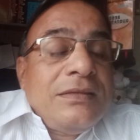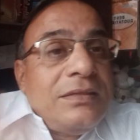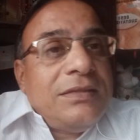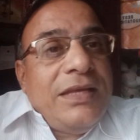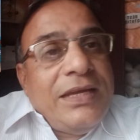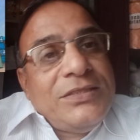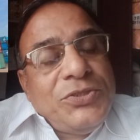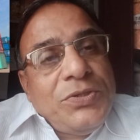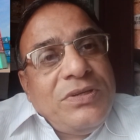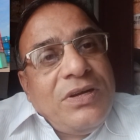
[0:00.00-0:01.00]
The
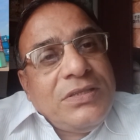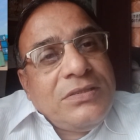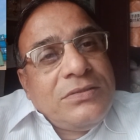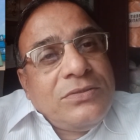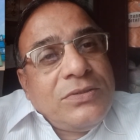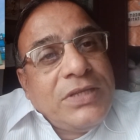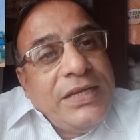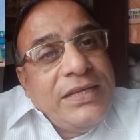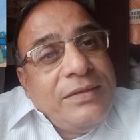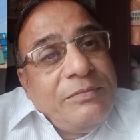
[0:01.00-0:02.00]
HO got
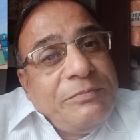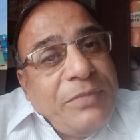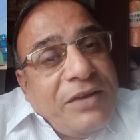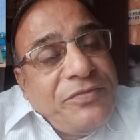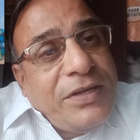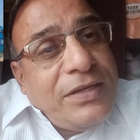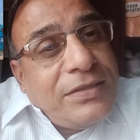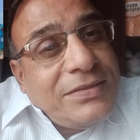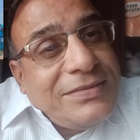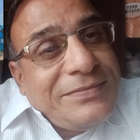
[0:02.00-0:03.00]
totally baffled.
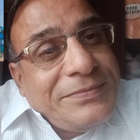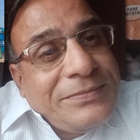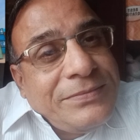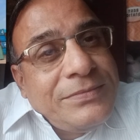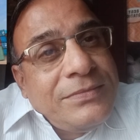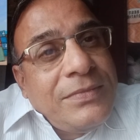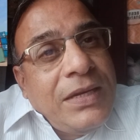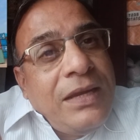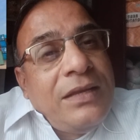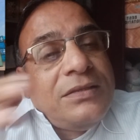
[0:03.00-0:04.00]

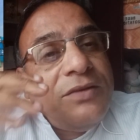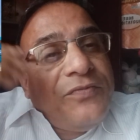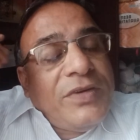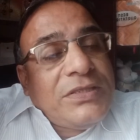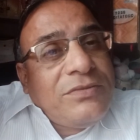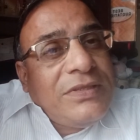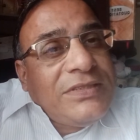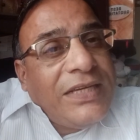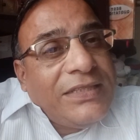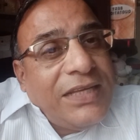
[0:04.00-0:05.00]
The first one
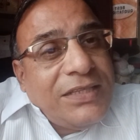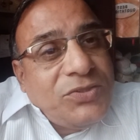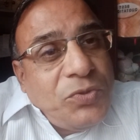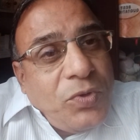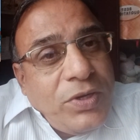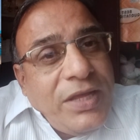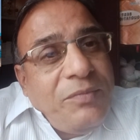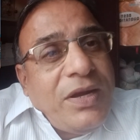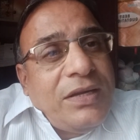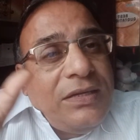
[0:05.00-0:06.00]
said there is no
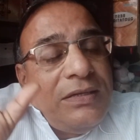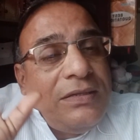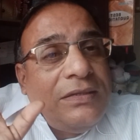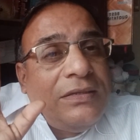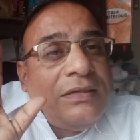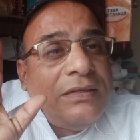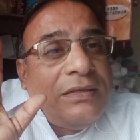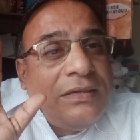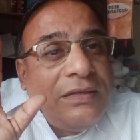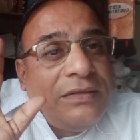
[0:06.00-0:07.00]
demand
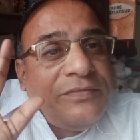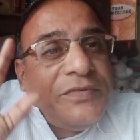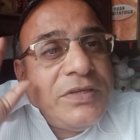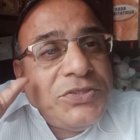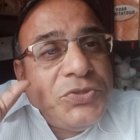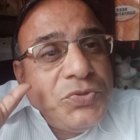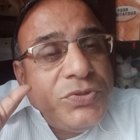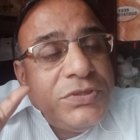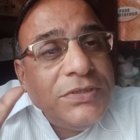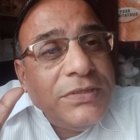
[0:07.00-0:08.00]
for
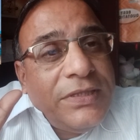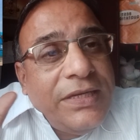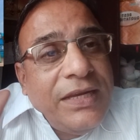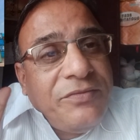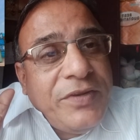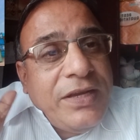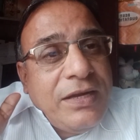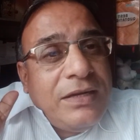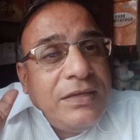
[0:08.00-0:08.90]
shoes in Africa,